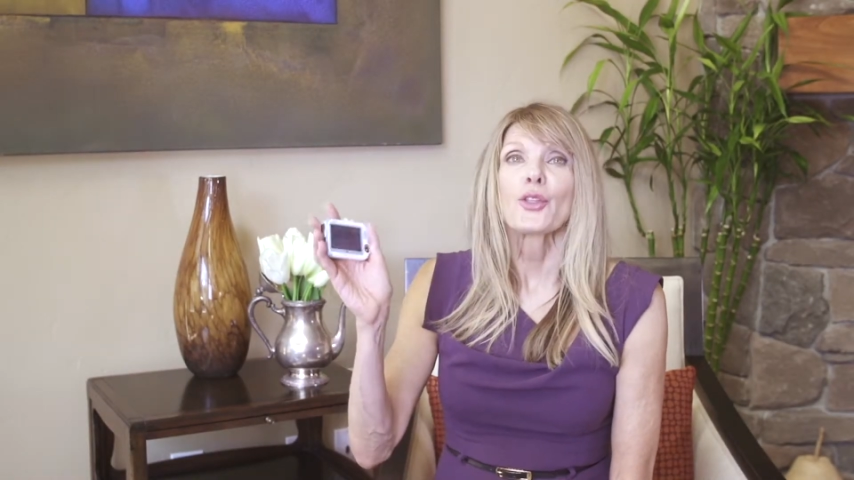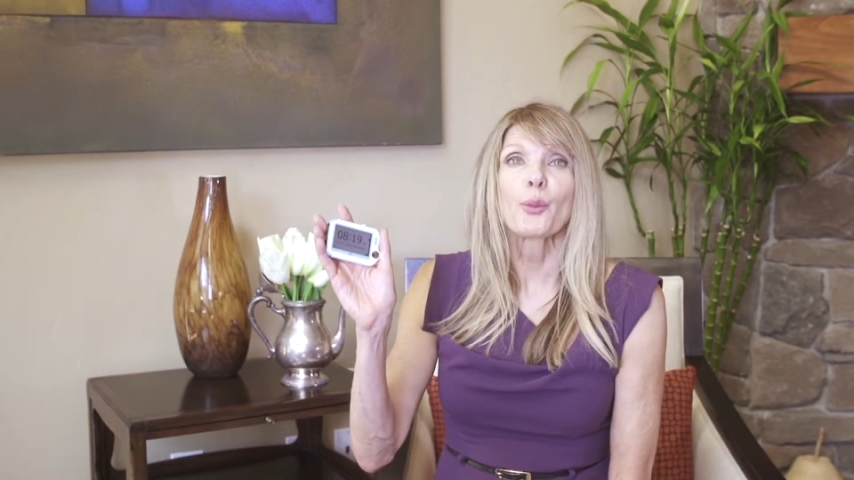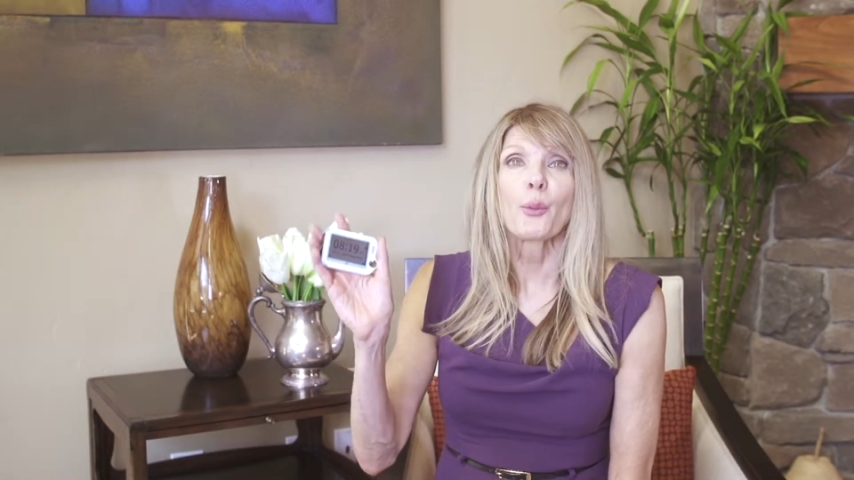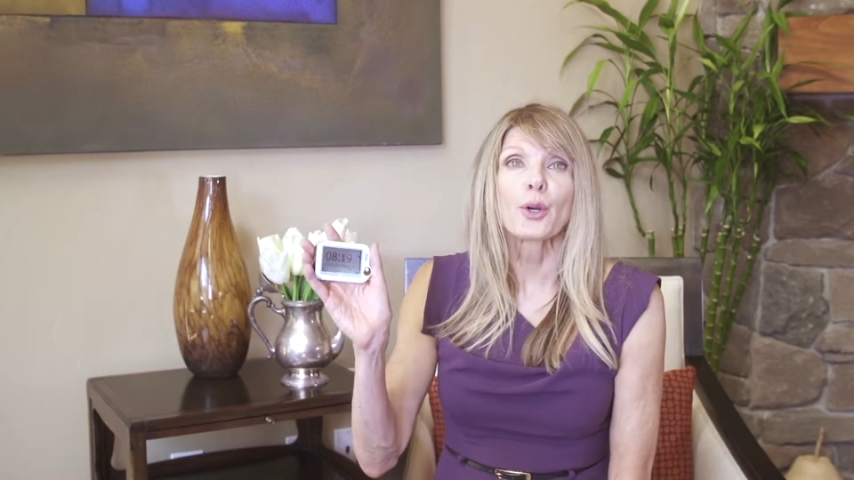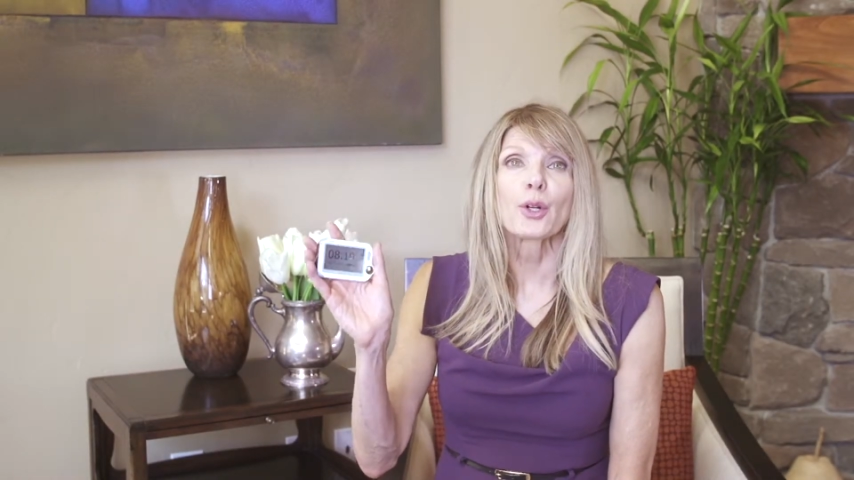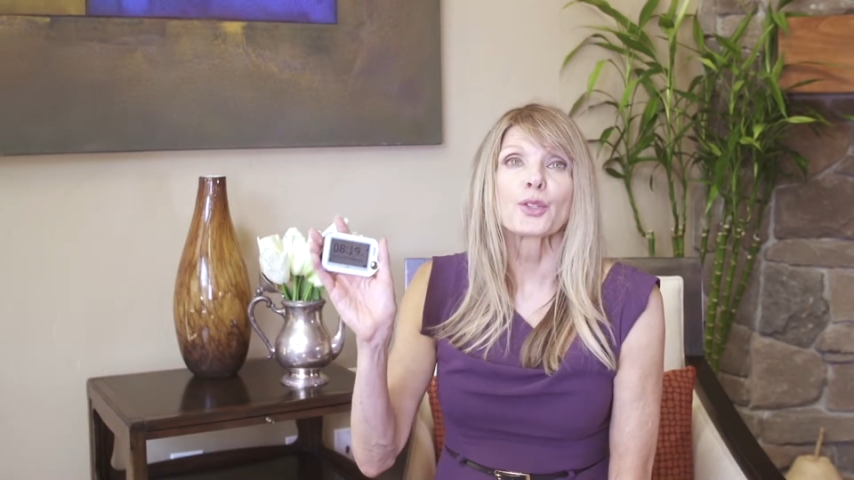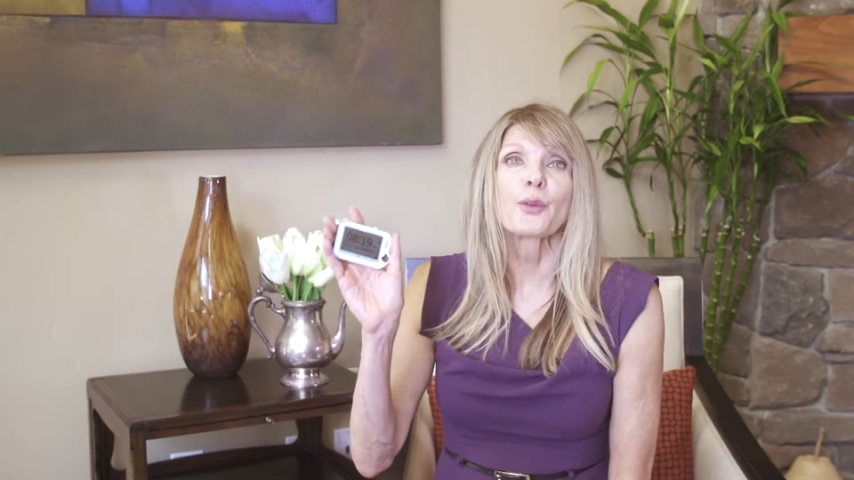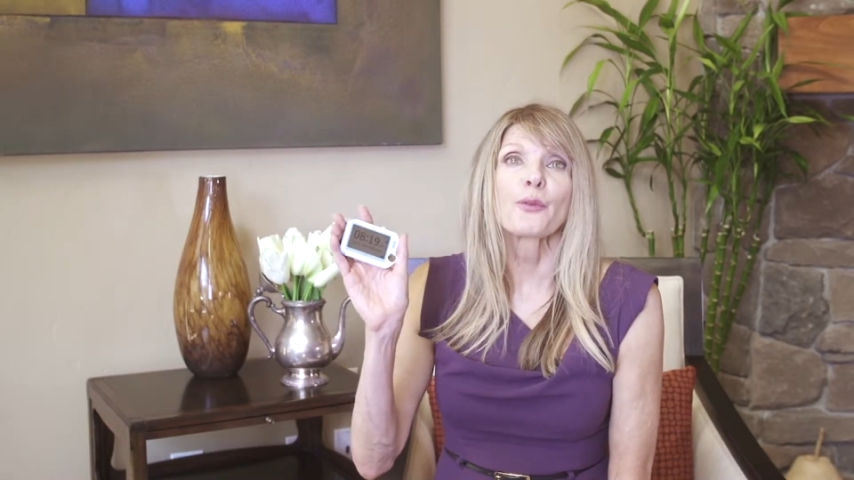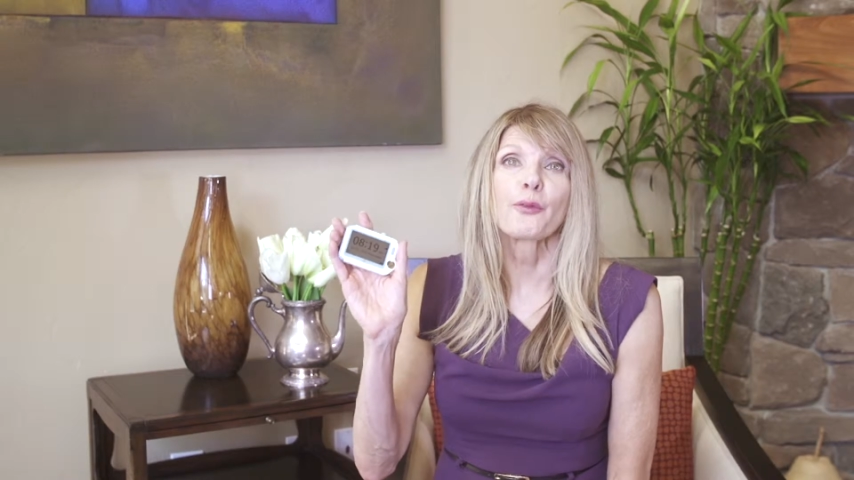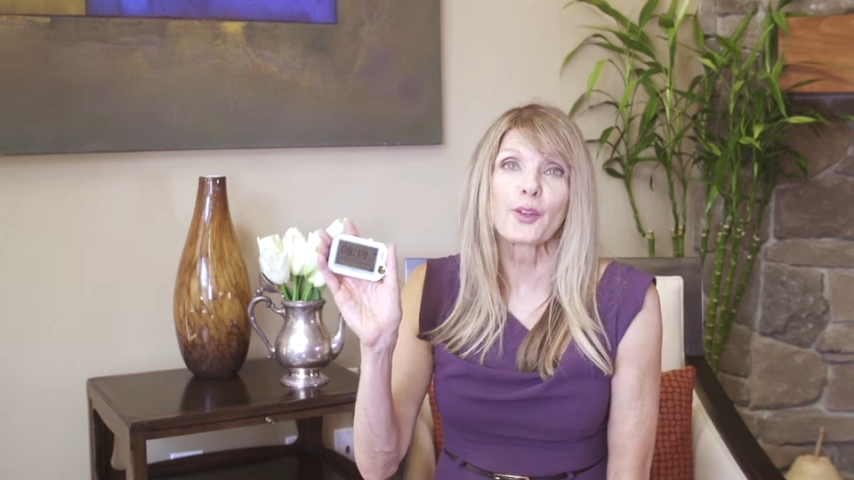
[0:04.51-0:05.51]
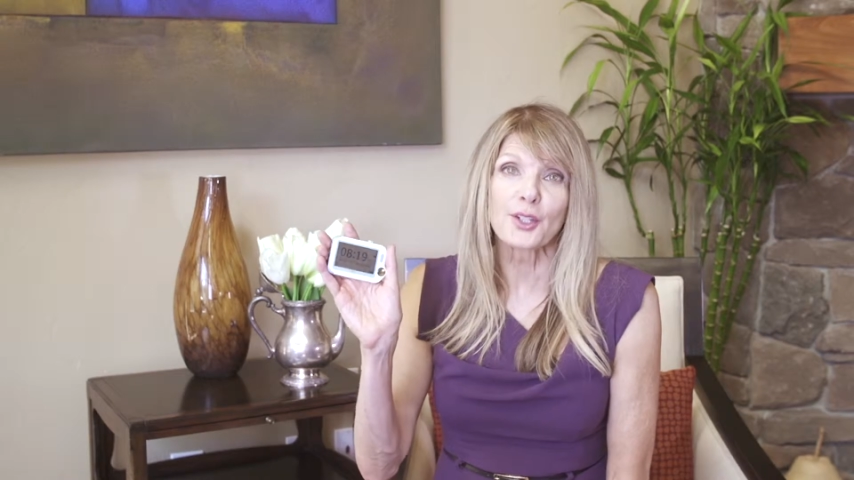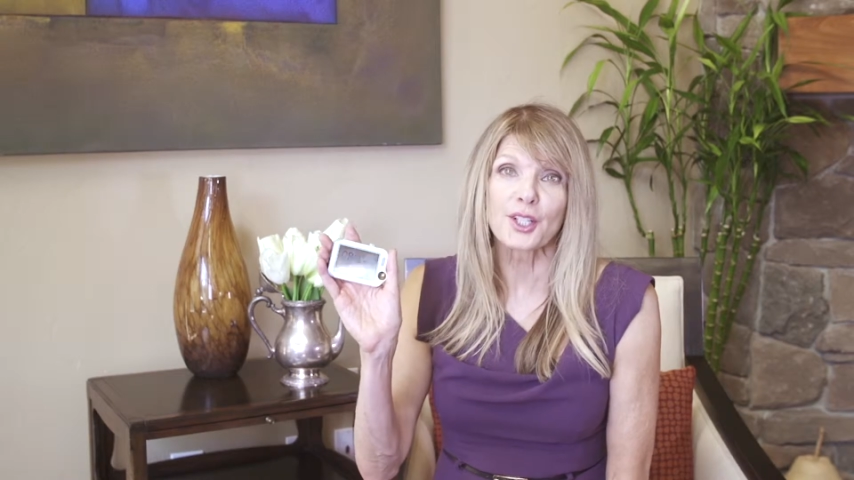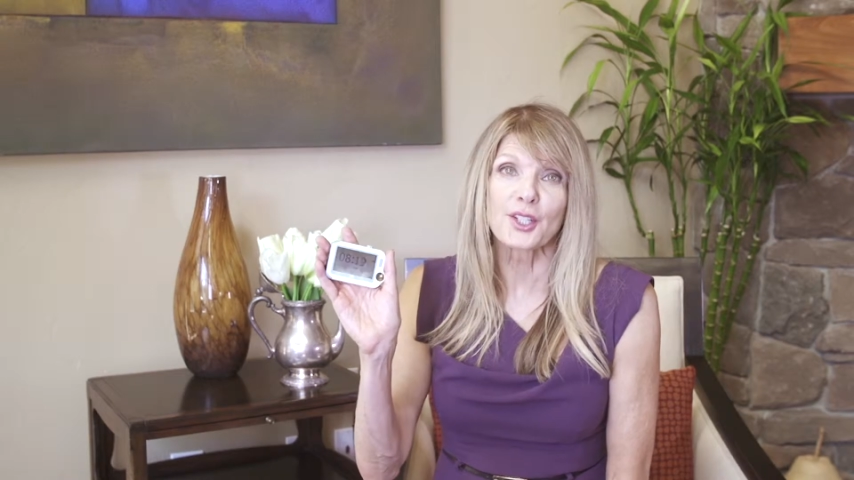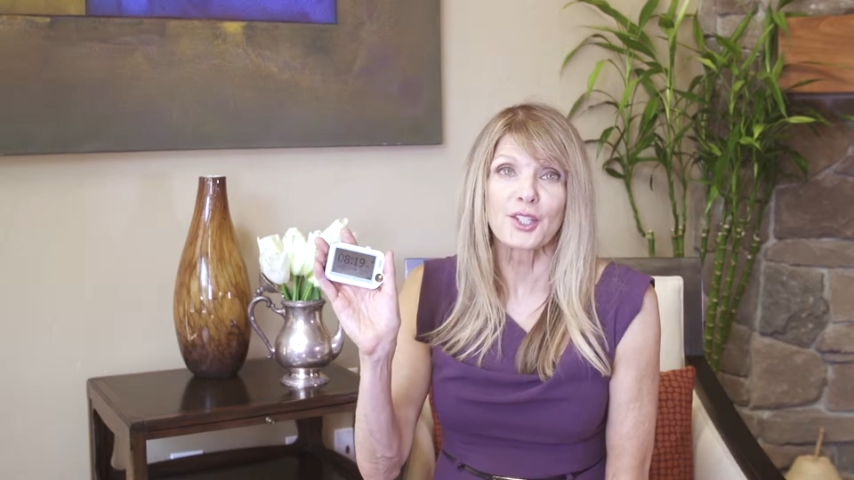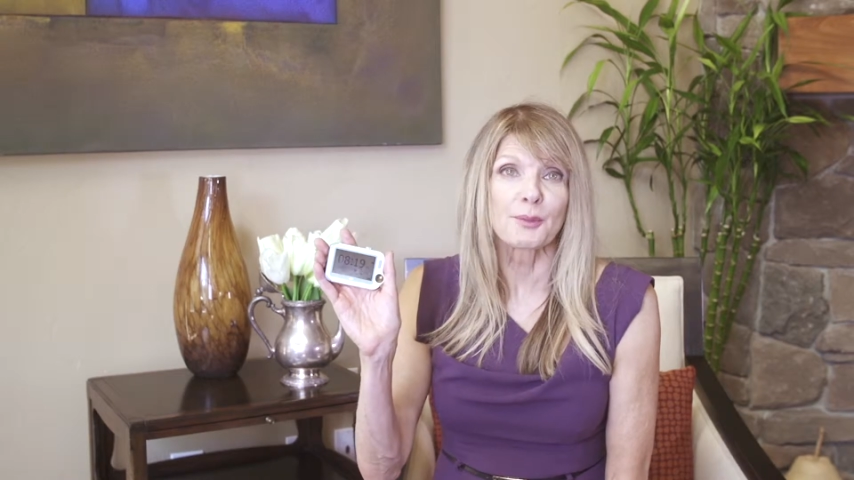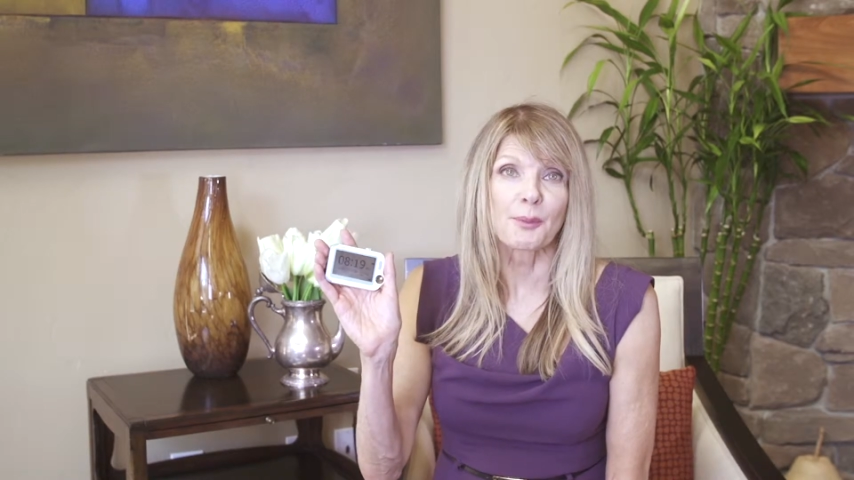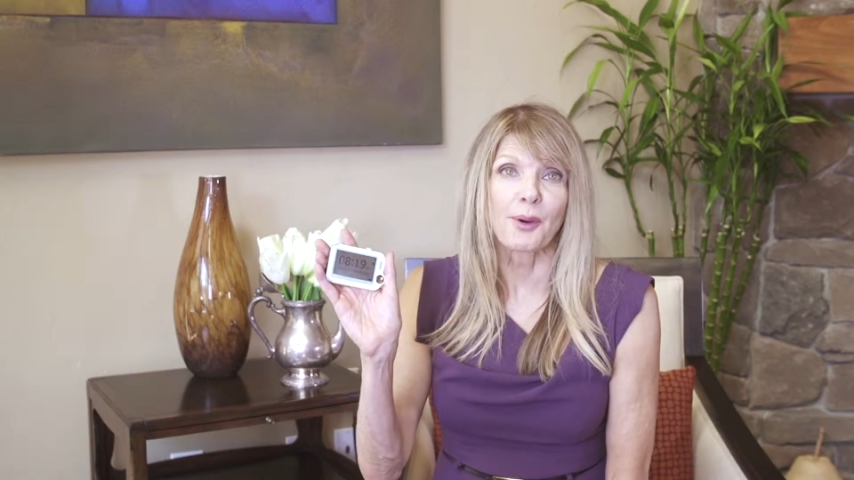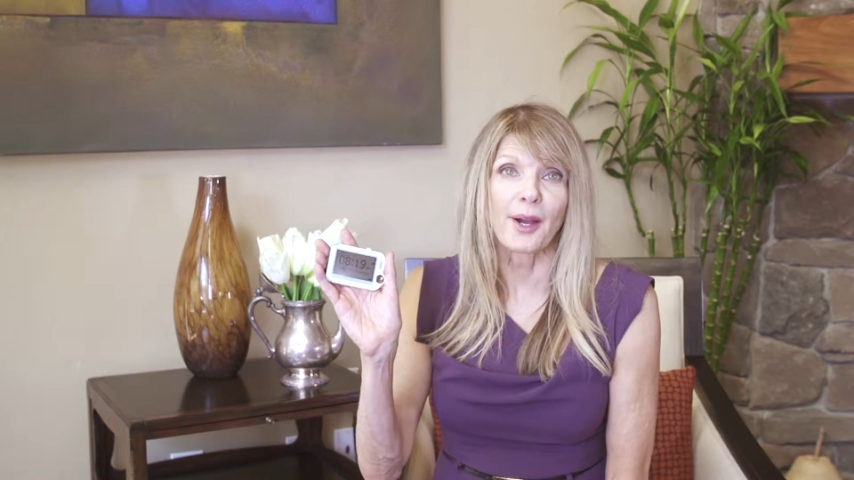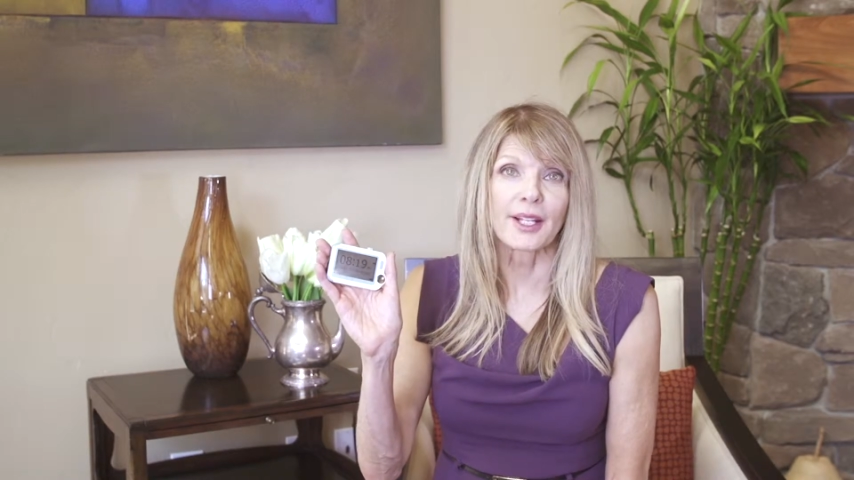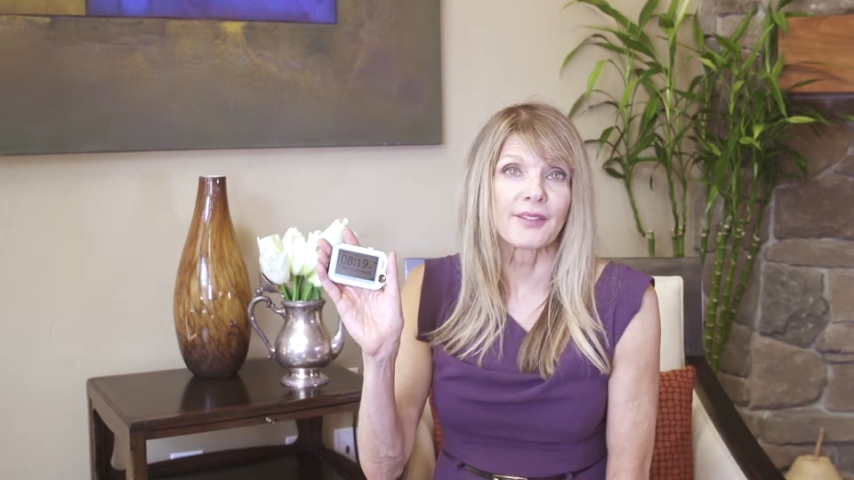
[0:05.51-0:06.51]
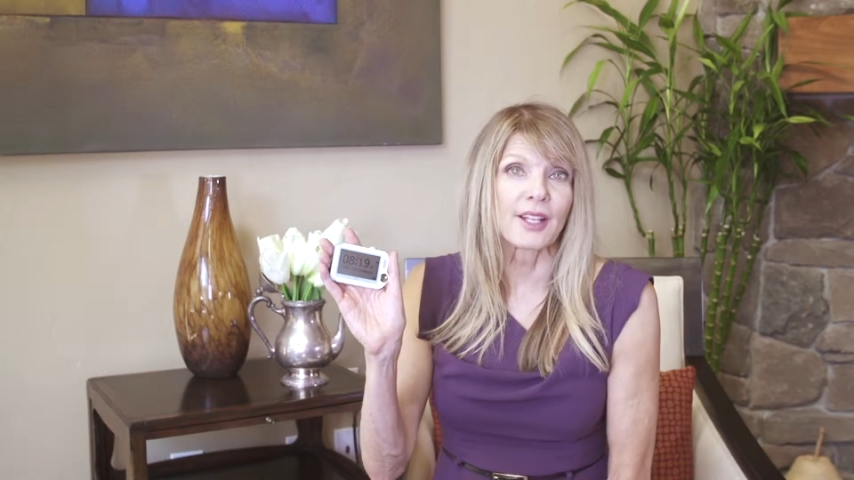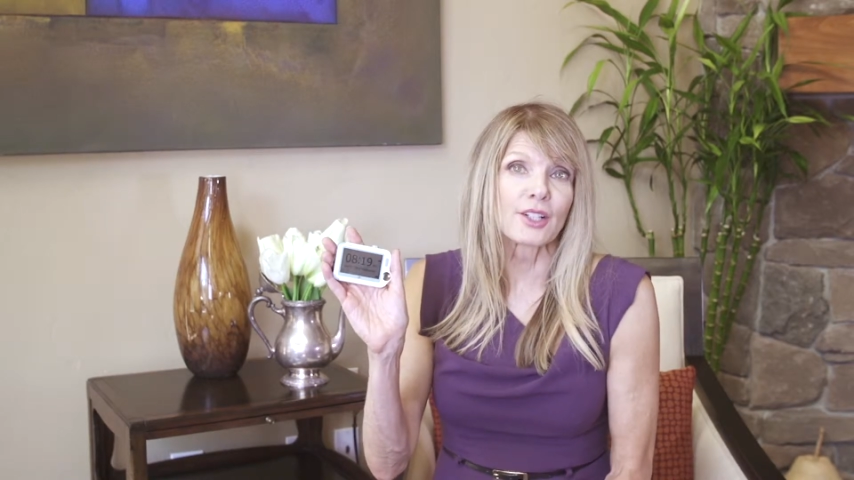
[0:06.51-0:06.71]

the world's first consumer product that